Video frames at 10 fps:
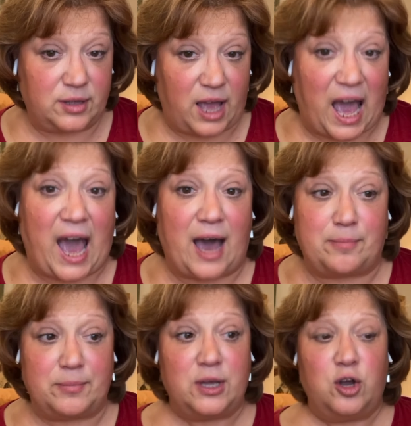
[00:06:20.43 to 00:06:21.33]
app
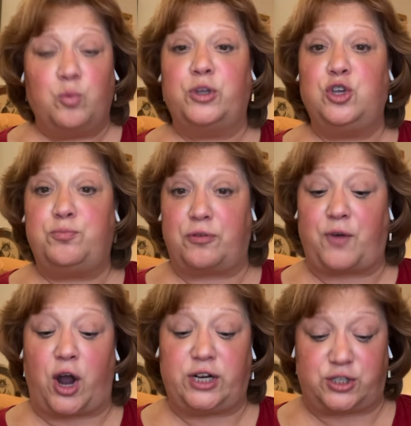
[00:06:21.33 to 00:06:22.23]
when you
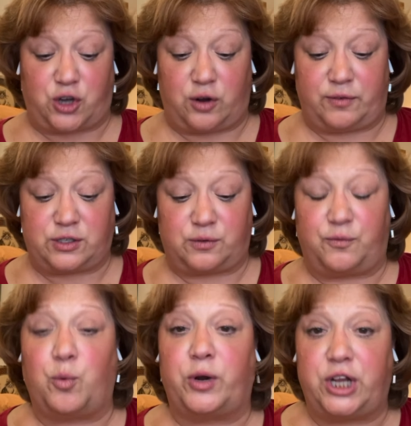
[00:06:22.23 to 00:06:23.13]
provide a service
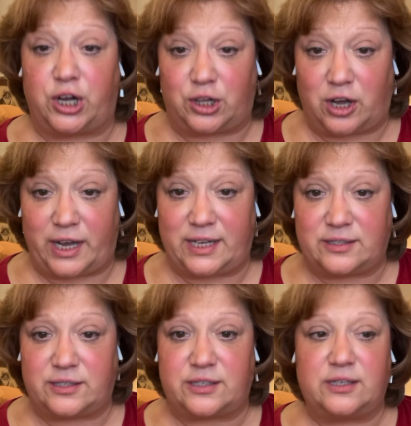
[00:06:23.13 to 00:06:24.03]
for one of your
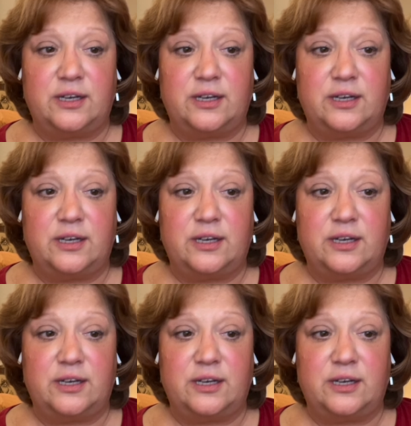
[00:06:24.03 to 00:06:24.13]
clients,